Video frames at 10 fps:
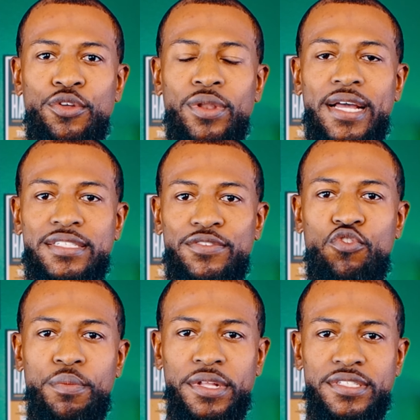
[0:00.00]
utilizing
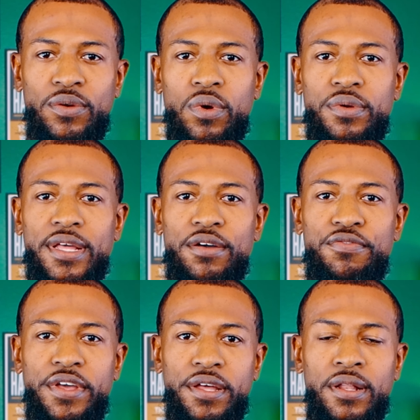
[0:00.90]
formulas that work
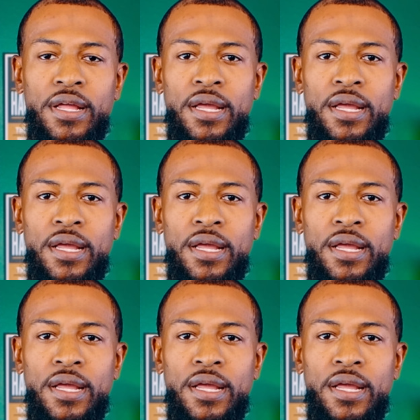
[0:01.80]
without fail.